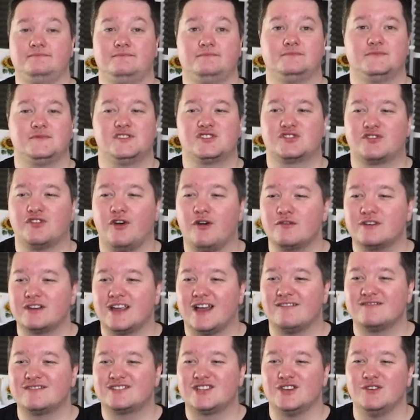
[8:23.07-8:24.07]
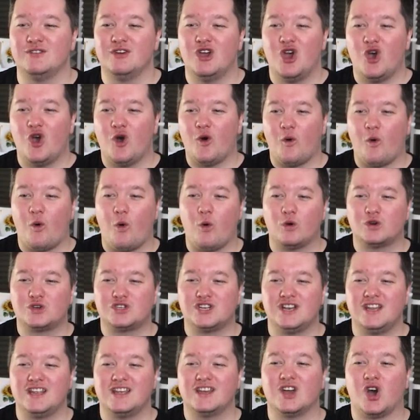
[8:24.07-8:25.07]
scroll down to
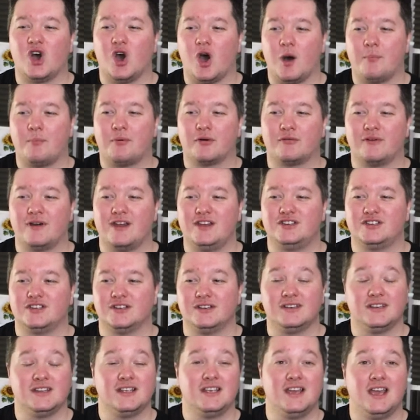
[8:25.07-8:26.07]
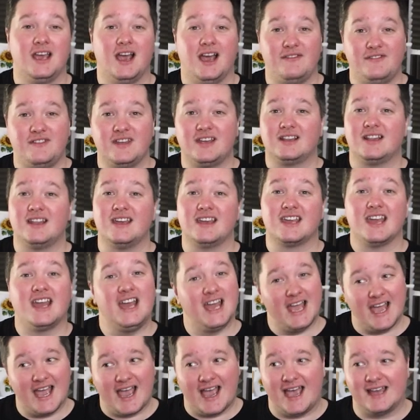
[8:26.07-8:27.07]
auctioning operation, and then click
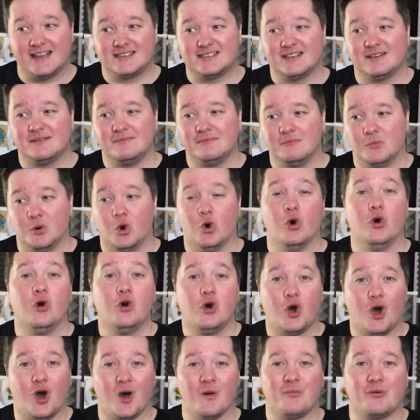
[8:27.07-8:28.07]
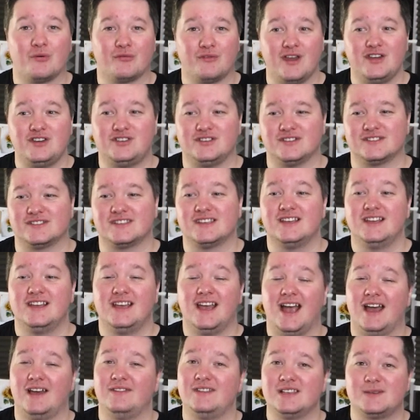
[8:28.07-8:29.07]
add more operations.
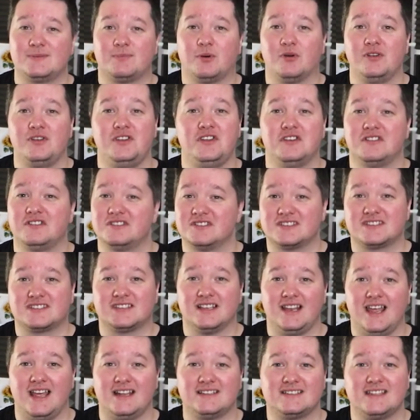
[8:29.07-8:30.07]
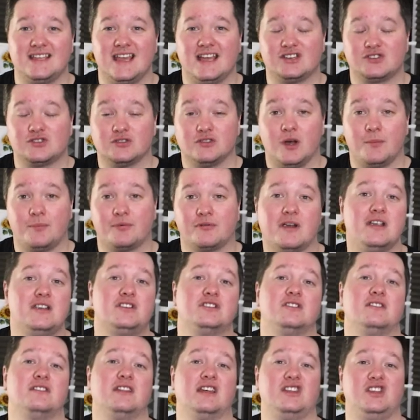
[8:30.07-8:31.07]
At this point, you can just select the actual
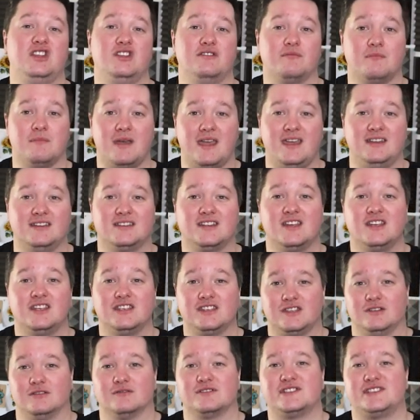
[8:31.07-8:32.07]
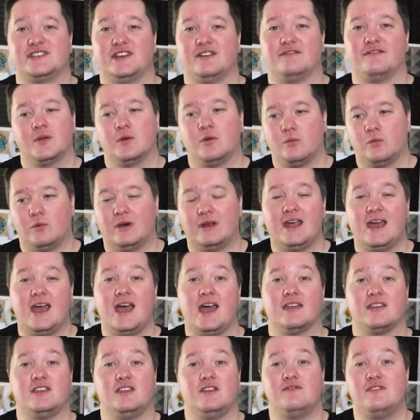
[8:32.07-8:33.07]
operation that you've made yourself. Voila,
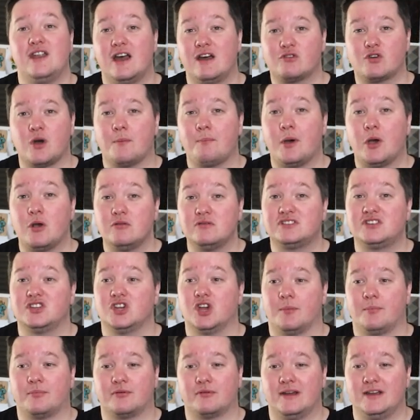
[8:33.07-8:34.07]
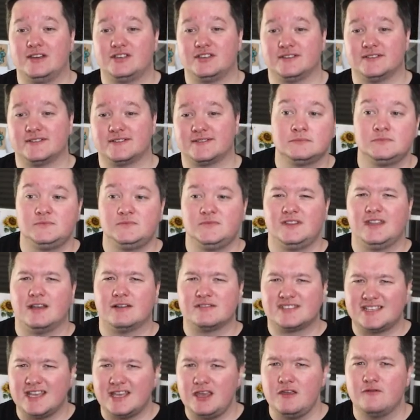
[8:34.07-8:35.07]
you've now got posting operations. Now,
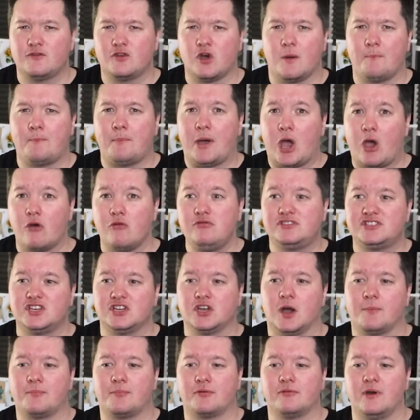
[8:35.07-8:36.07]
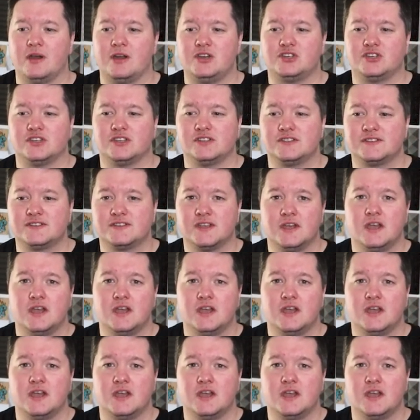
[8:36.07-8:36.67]
say you've got posting operations,